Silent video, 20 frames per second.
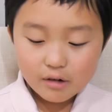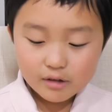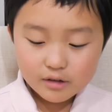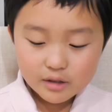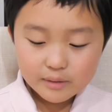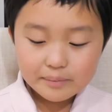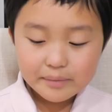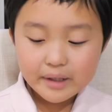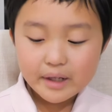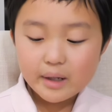
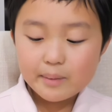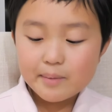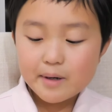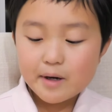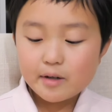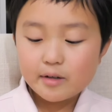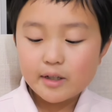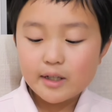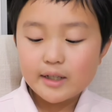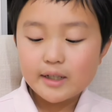something
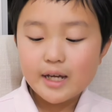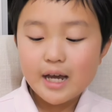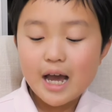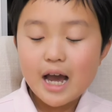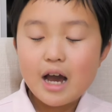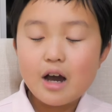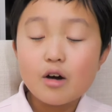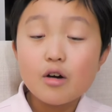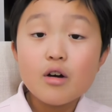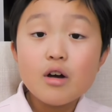about like
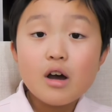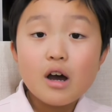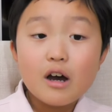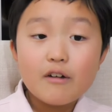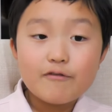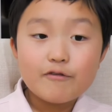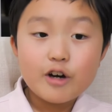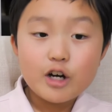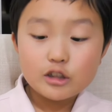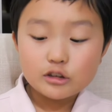how a
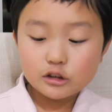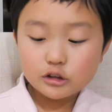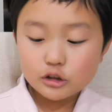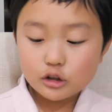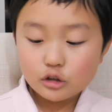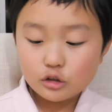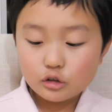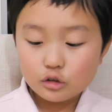fox could